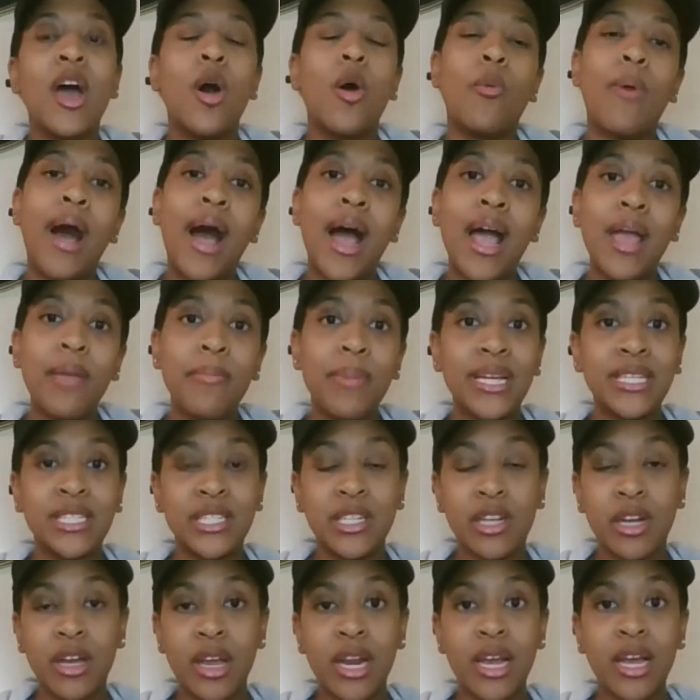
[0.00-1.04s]
Why? Because
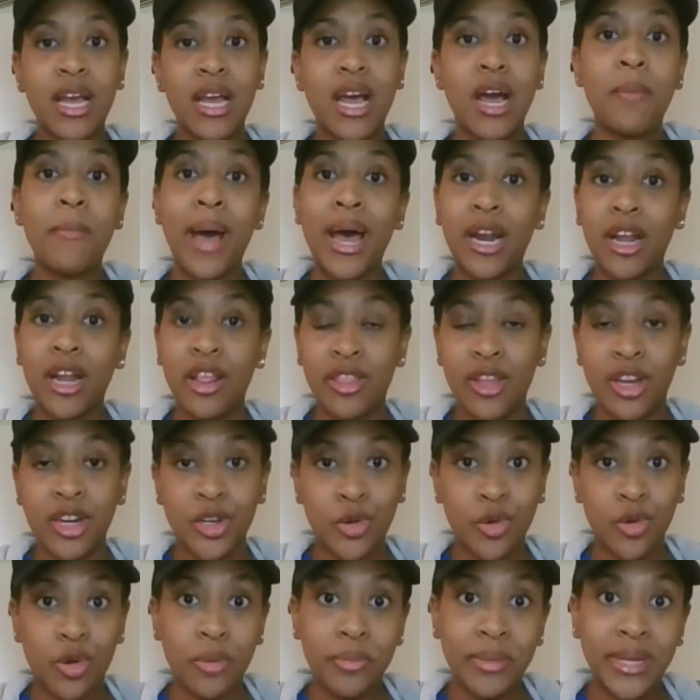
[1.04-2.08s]
they're going to come out of their
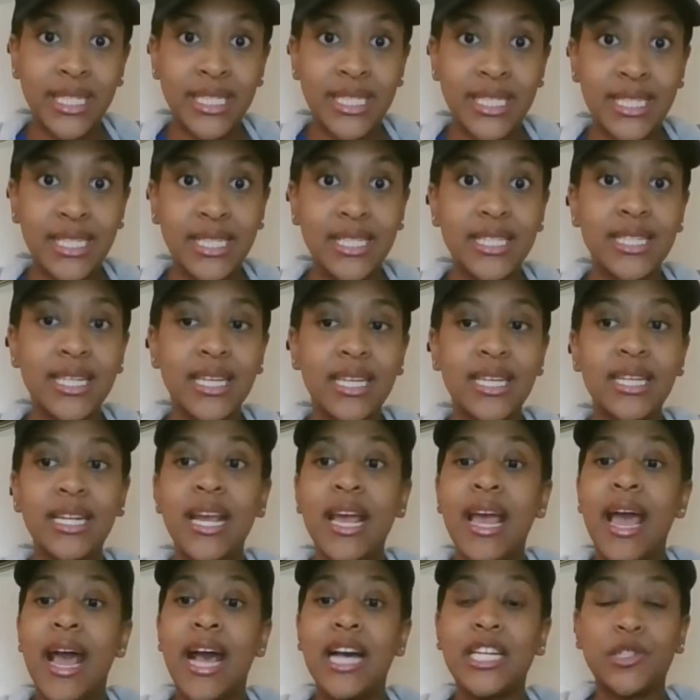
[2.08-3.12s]
dormant season.
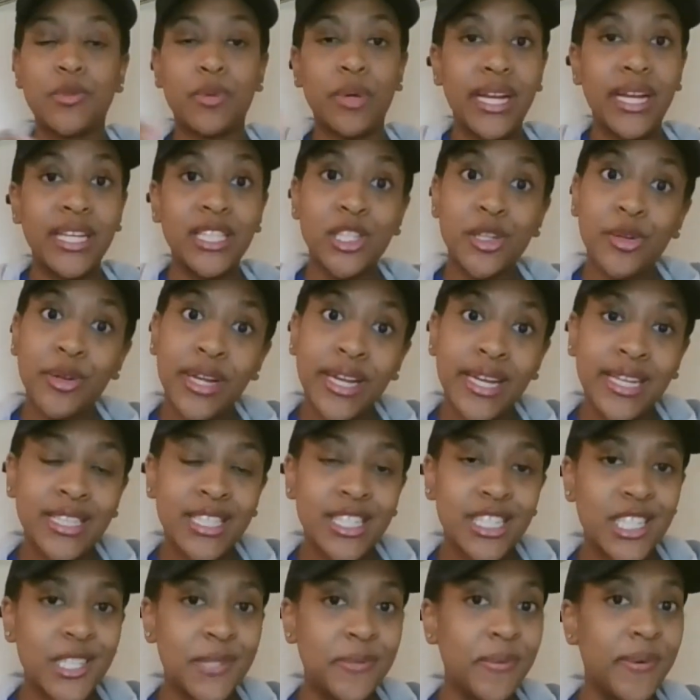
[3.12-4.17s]
As we're entering
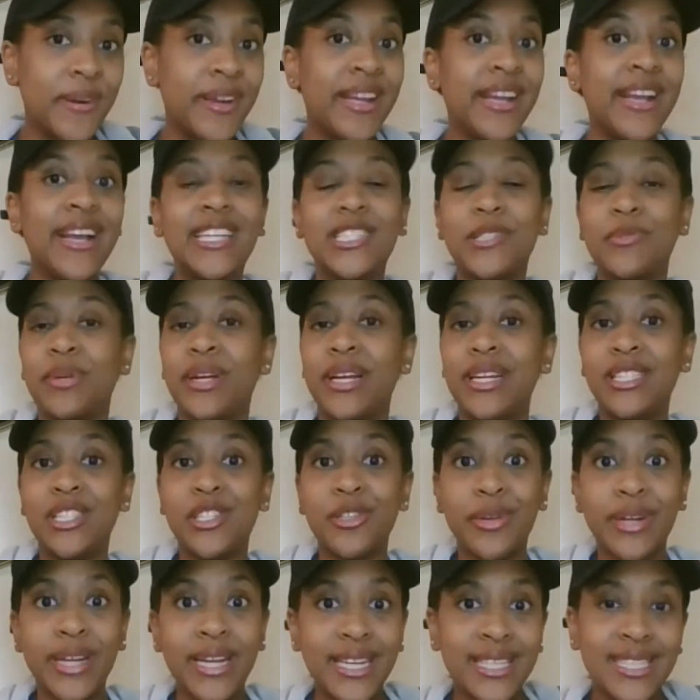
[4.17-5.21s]
into spring, as we're
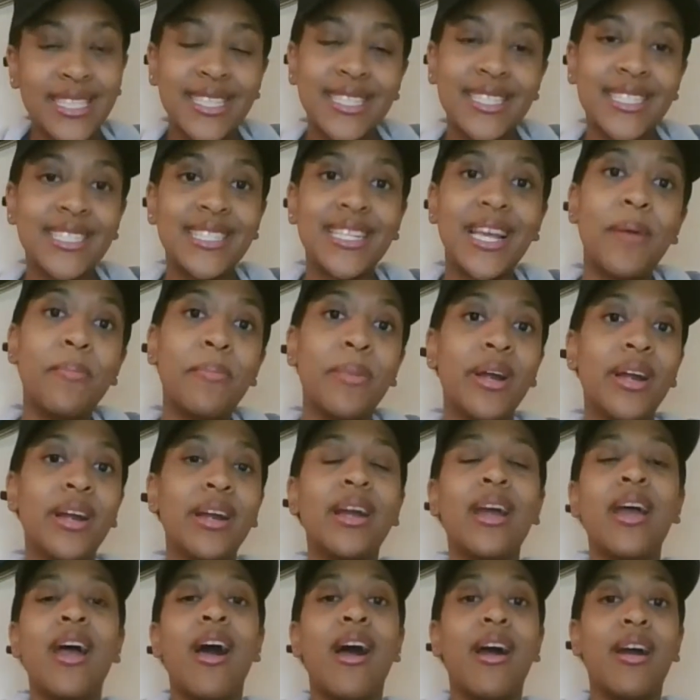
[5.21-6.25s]
entering into summer,
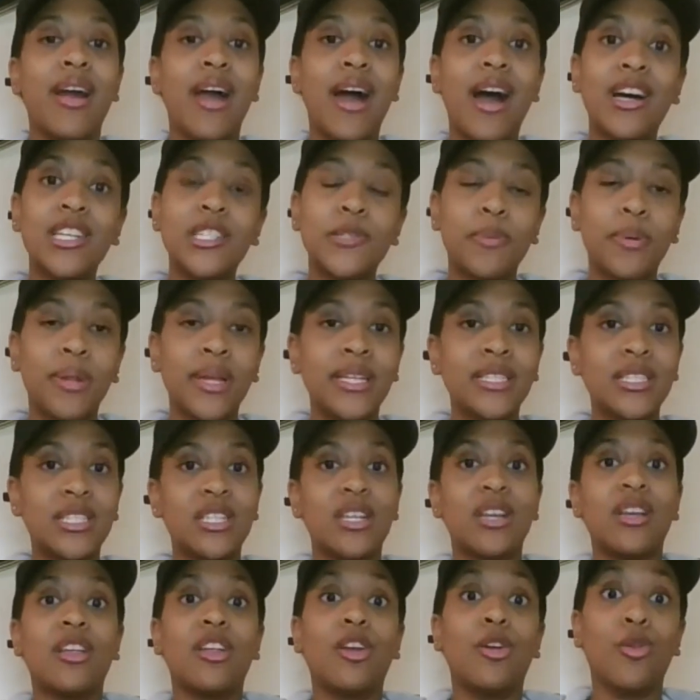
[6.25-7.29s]
our house plants
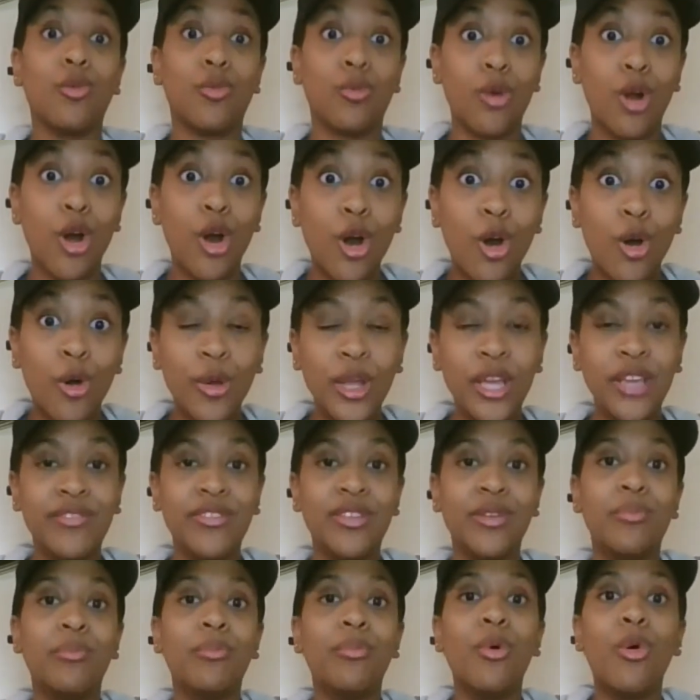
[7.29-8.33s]
grow
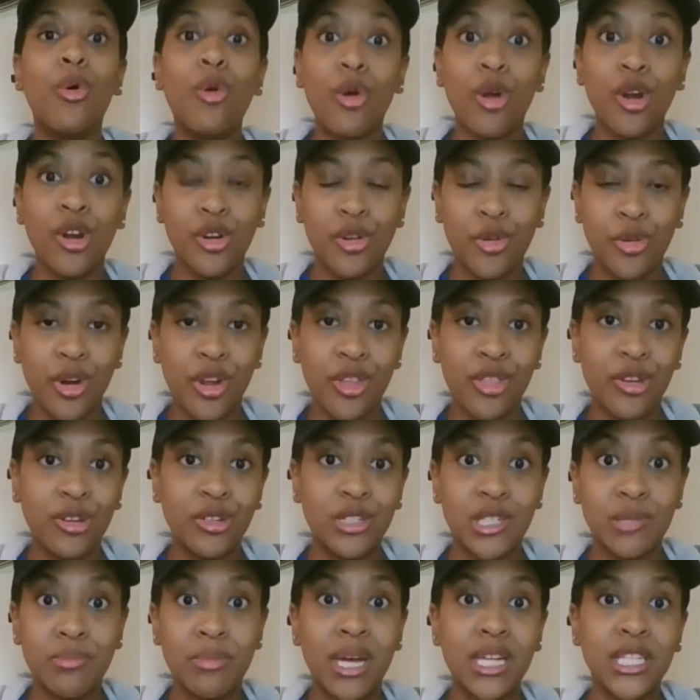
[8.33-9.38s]
even more during
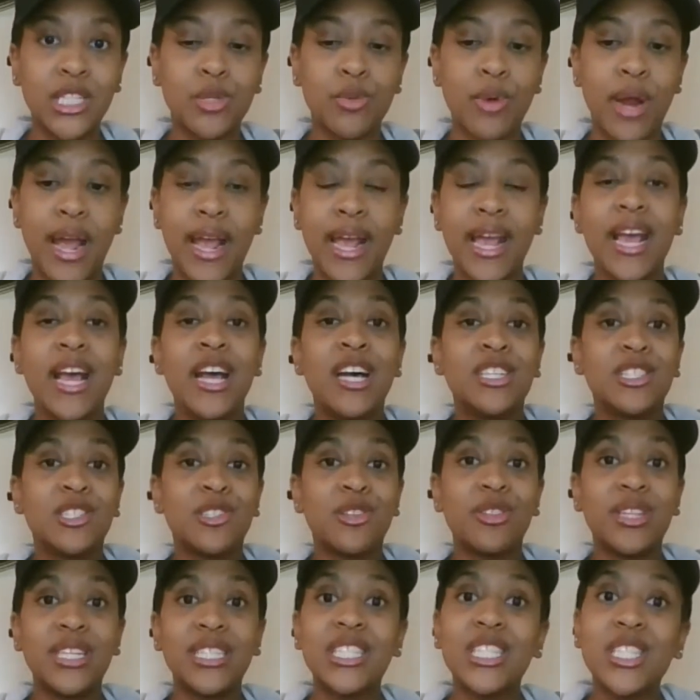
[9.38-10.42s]
those months, right?
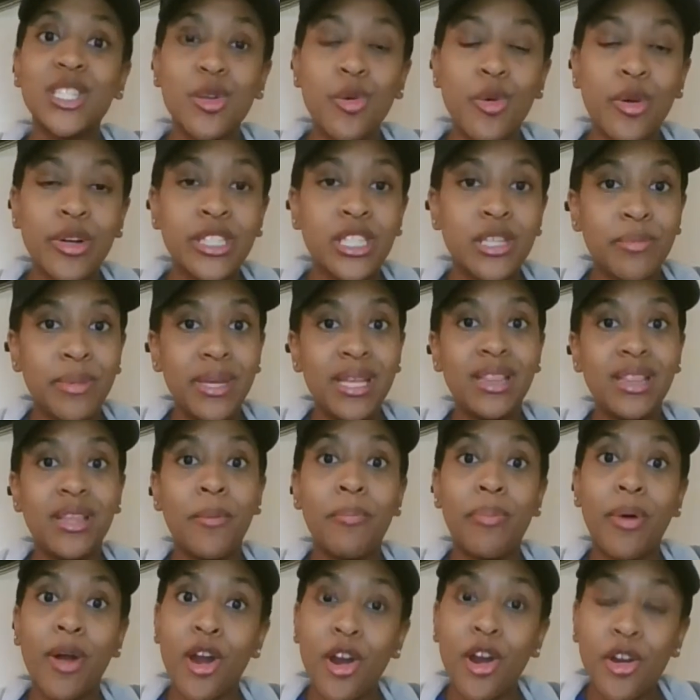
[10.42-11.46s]
So this is going to be the
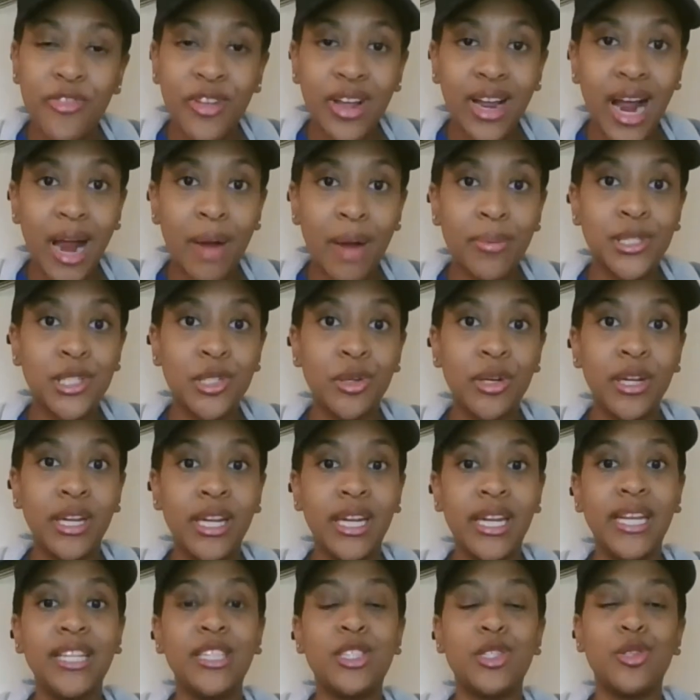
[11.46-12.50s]
perfect
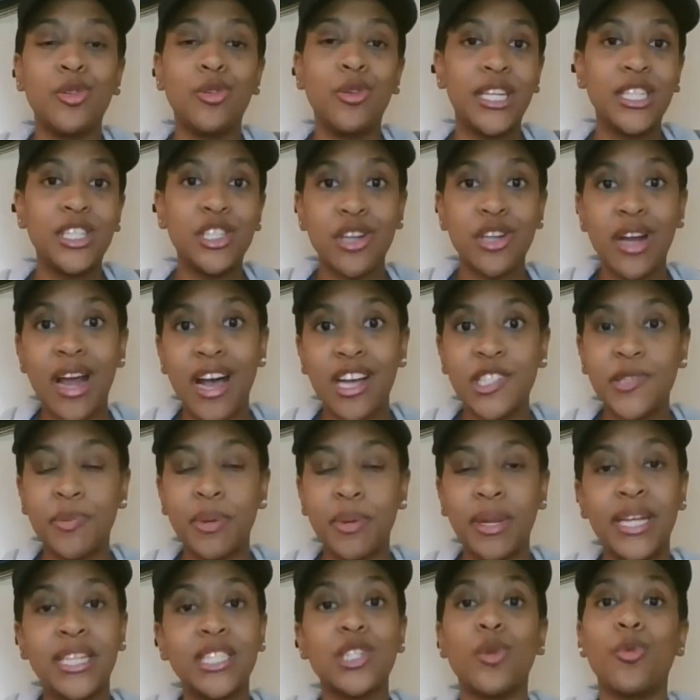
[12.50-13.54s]
opportunity to get your
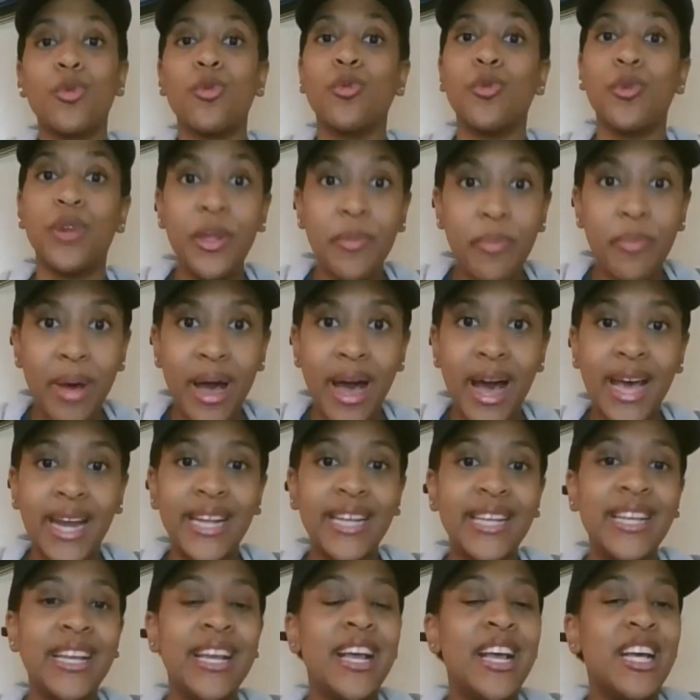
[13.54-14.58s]
houseplants
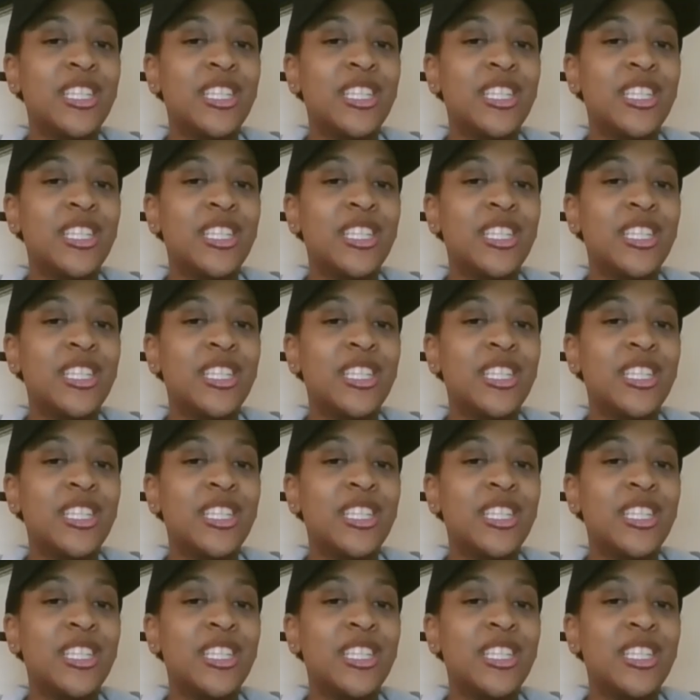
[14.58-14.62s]
repotted